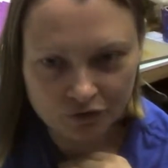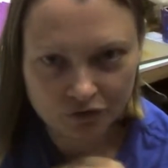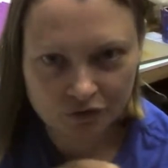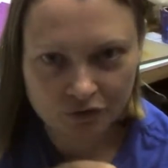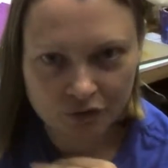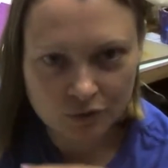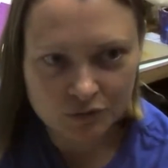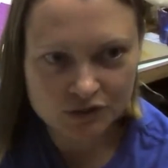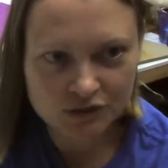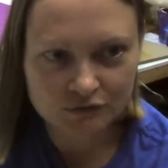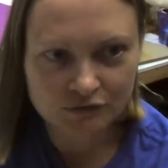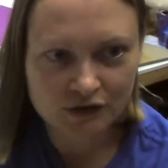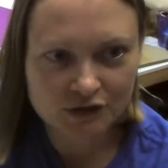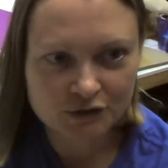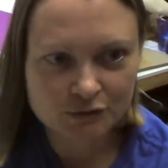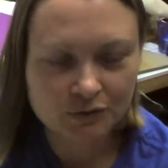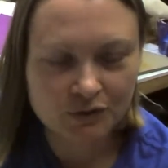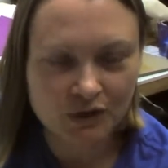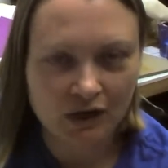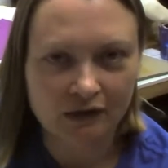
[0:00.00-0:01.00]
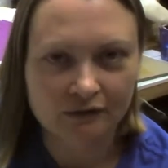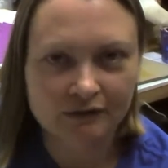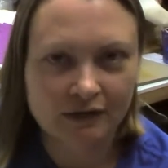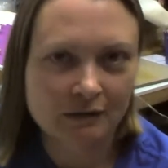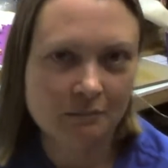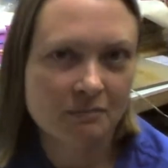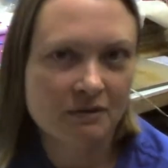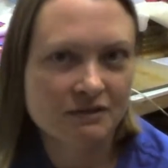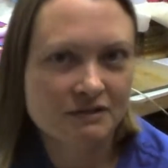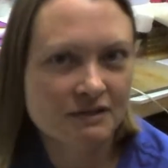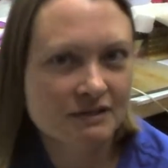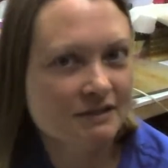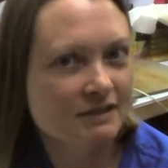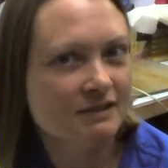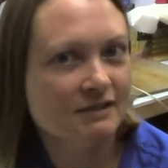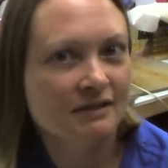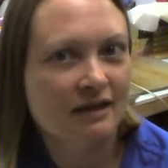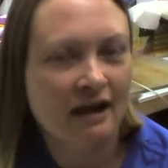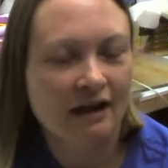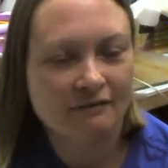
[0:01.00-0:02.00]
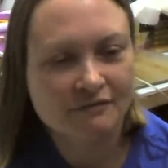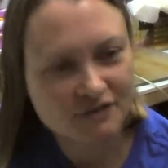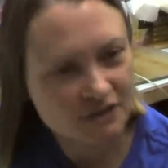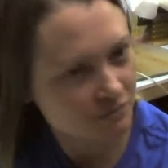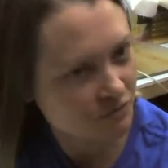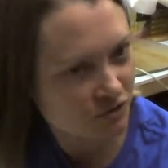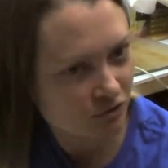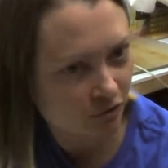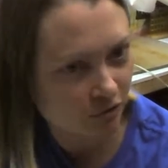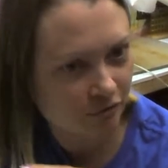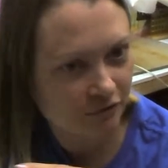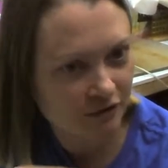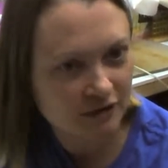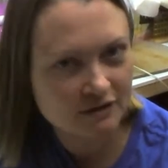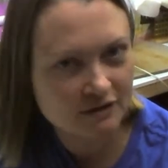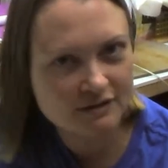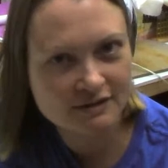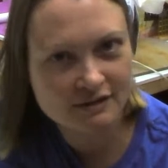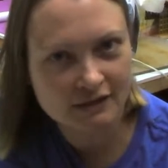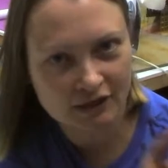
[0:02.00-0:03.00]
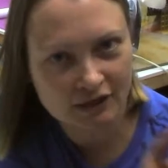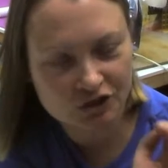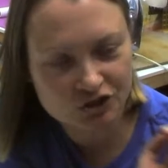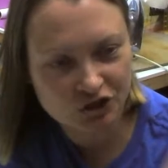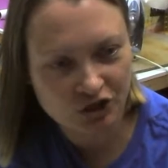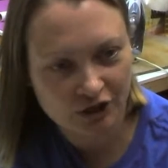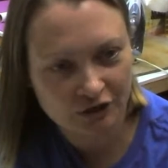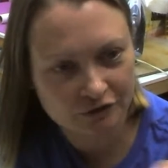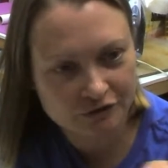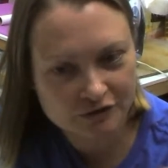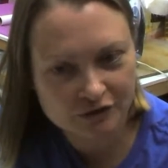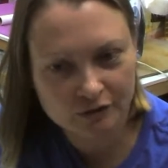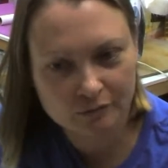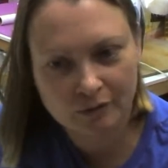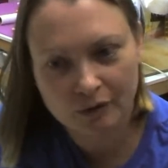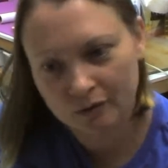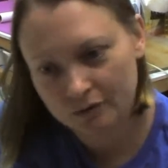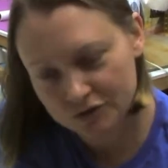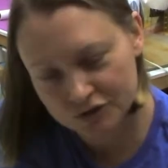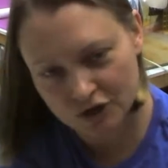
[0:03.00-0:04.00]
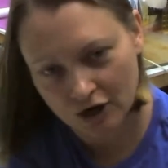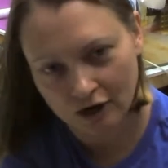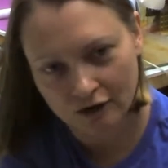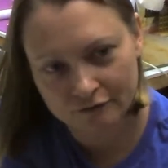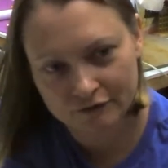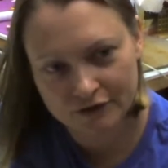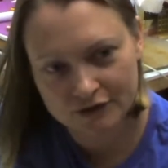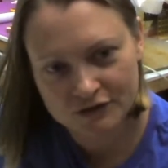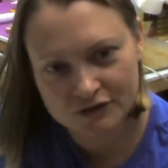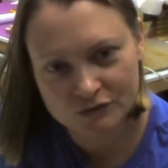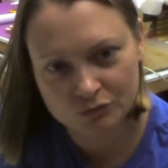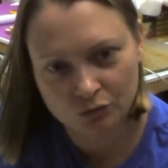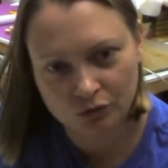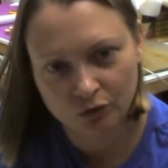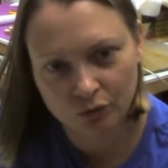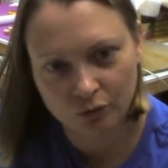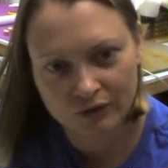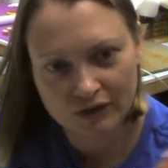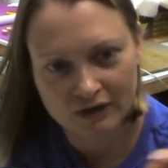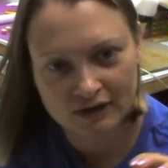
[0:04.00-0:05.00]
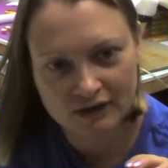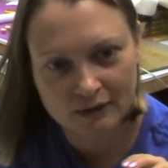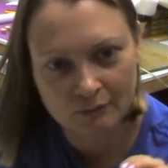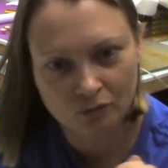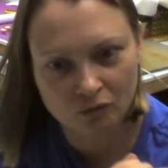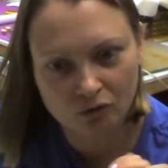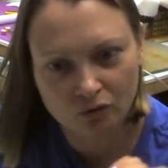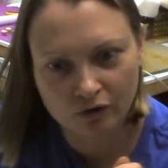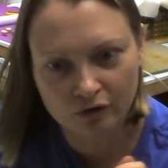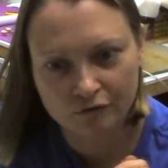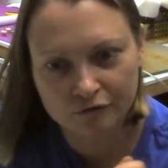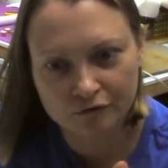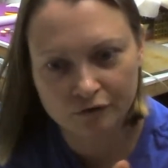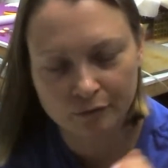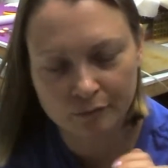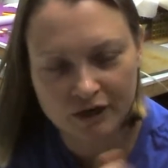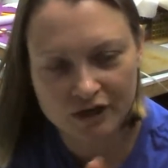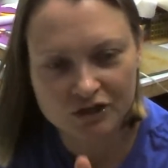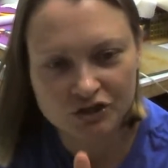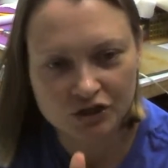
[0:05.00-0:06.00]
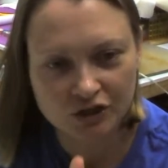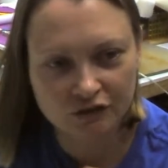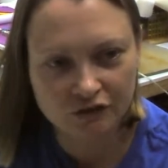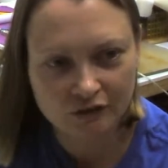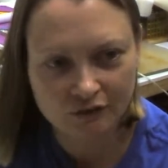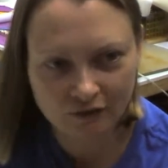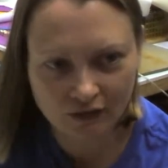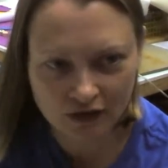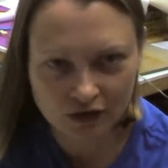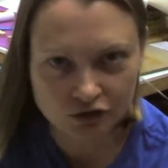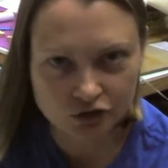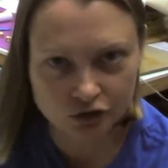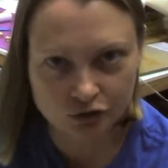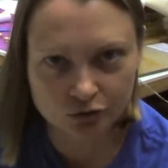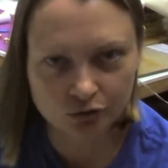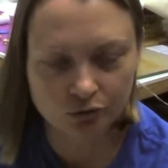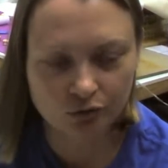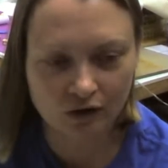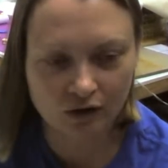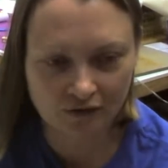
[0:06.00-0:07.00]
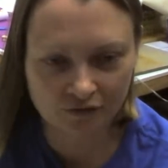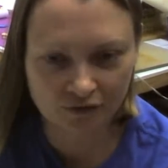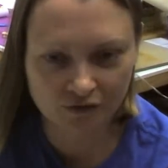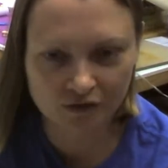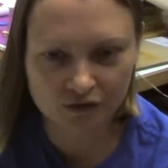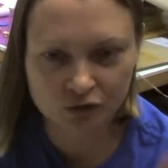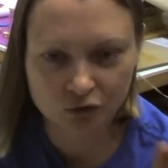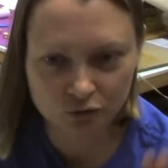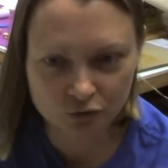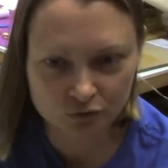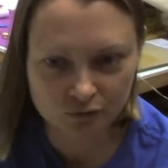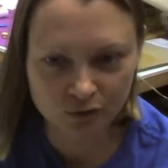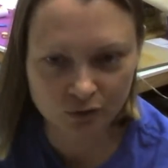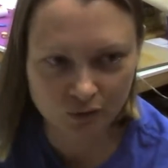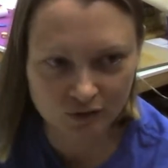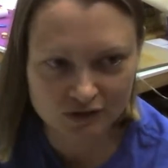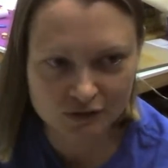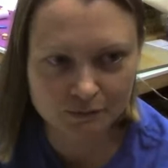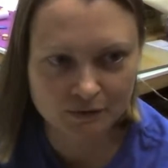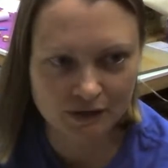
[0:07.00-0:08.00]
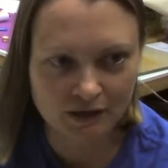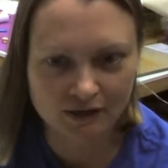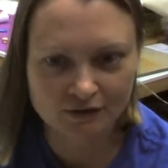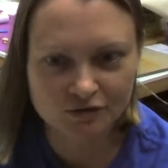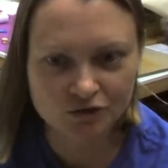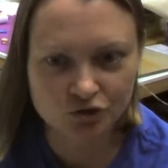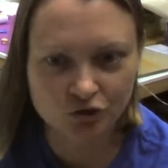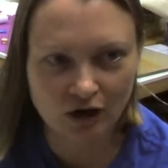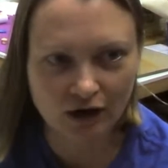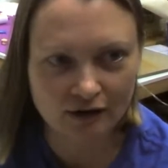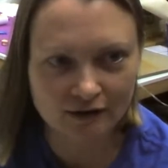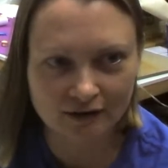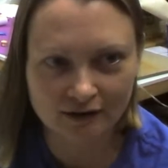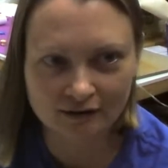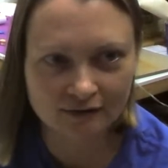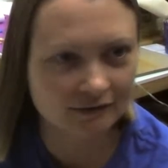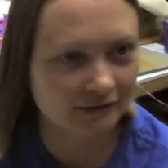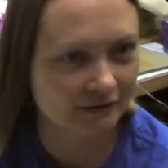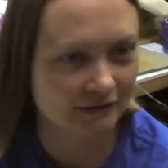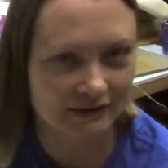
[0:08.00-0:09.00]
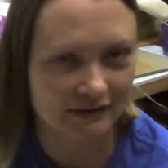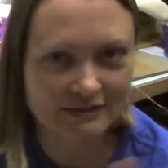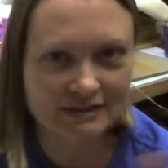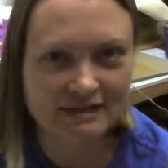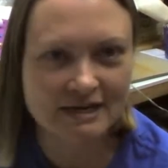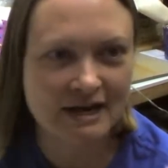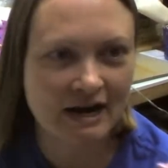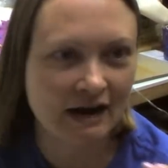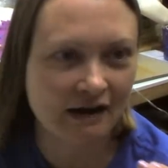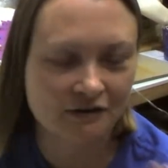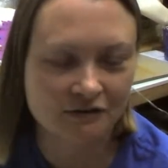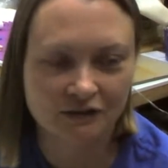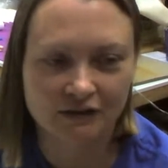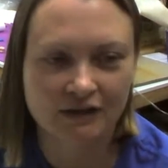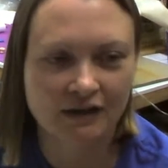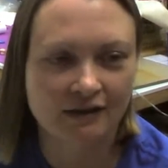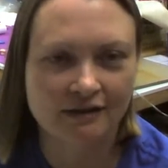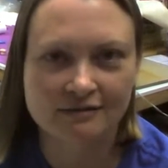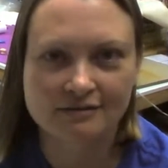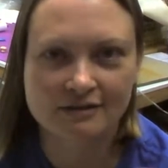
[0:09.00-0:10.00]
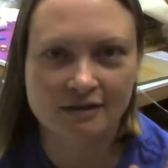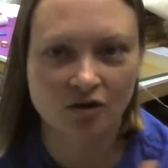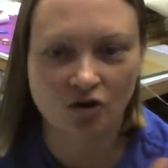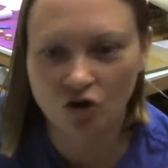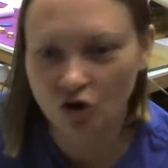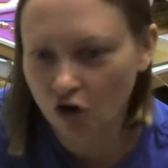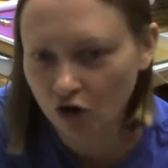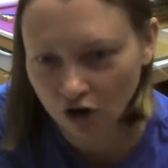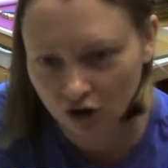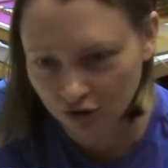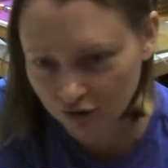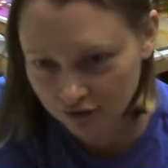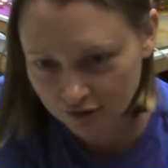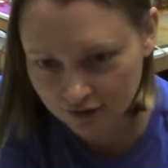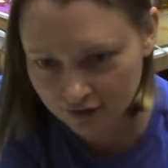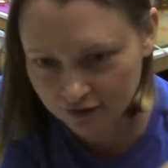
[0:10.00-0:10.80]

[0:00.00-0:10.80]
those of us with online businesses have some sort of inside channel to the post office where we get more information than they do on the USPS tracking, and that's not the case at all.